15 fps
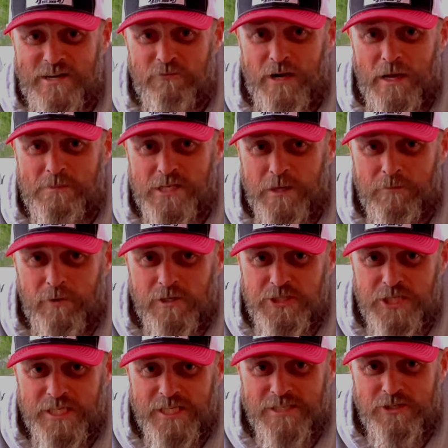that wraps up our
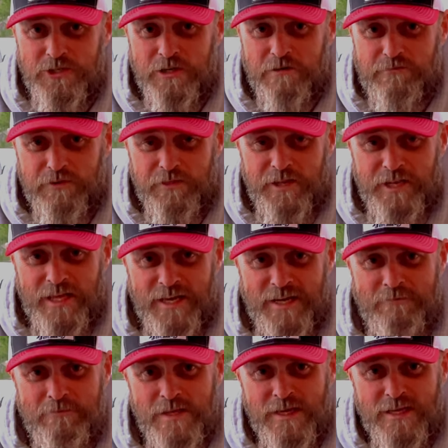chicken cook for the
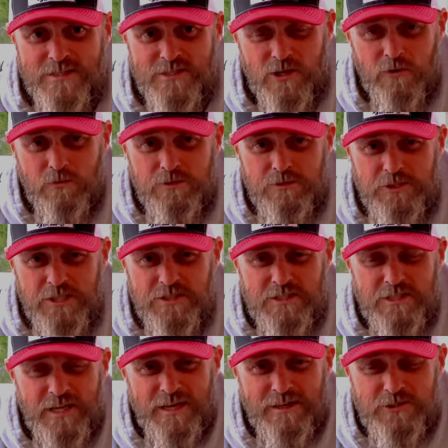day. So
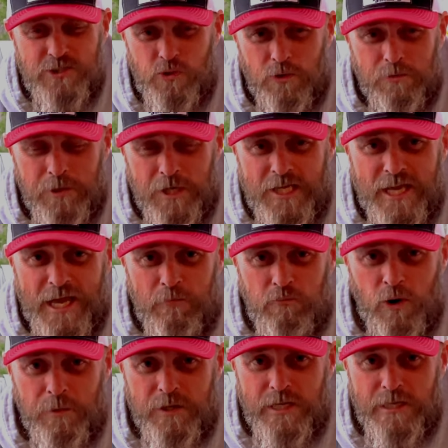just a short recap.
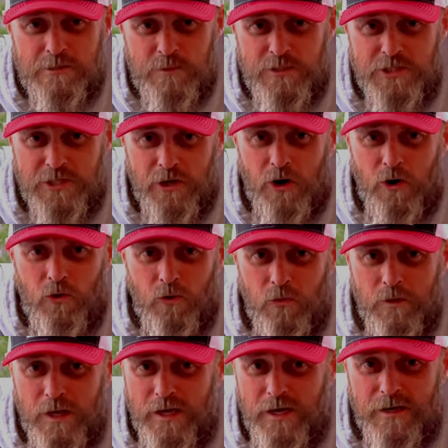What we did is we took a
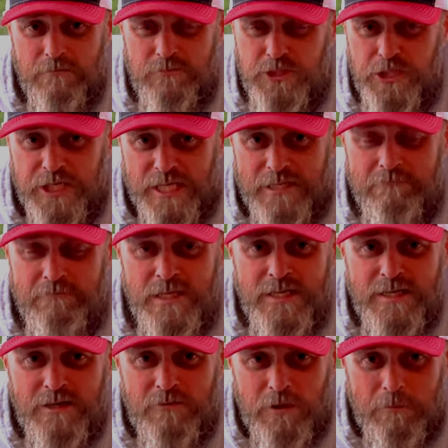whole uh, chicken,
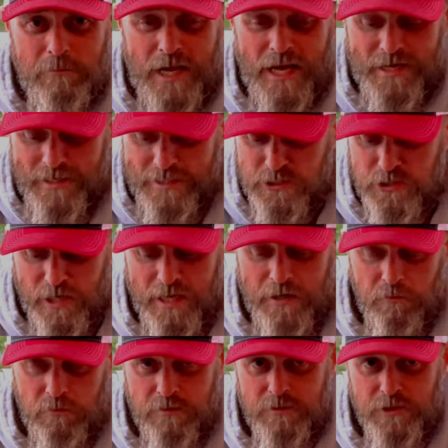we patted it
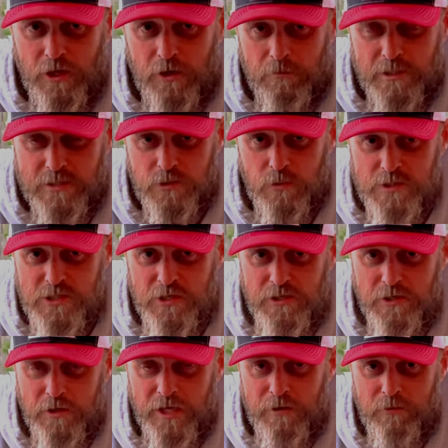dry. You know, it's always good
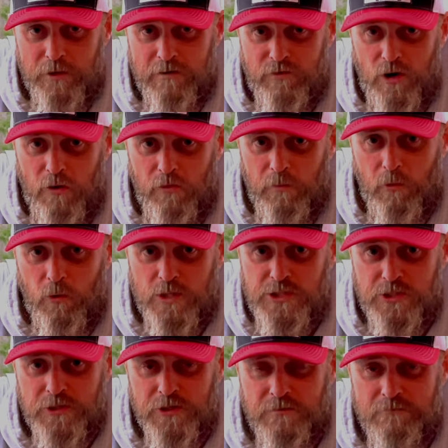to get rid of all the
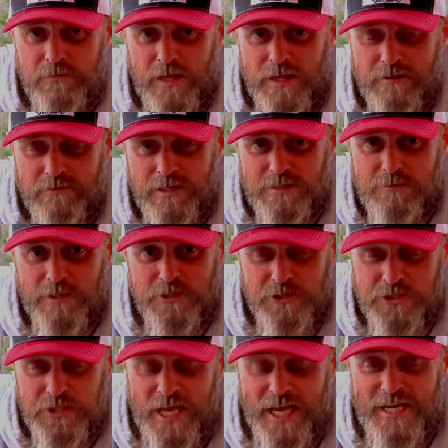moisture uh, as much as
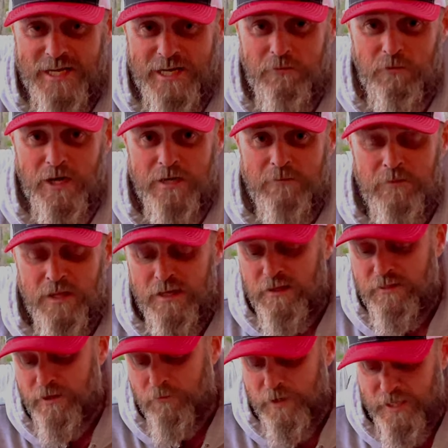you can anyway.
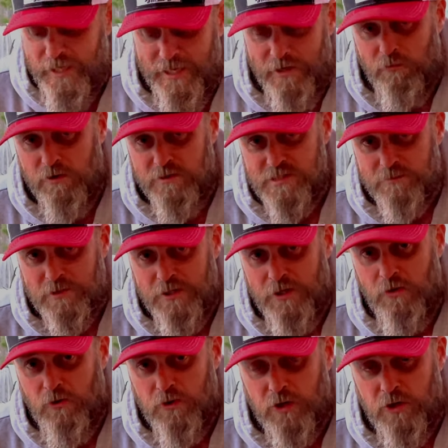Then we hit it with some
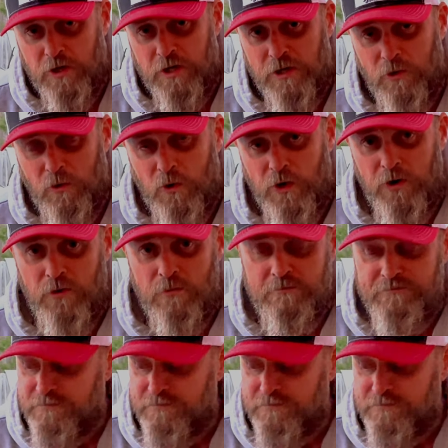canola cooking oil,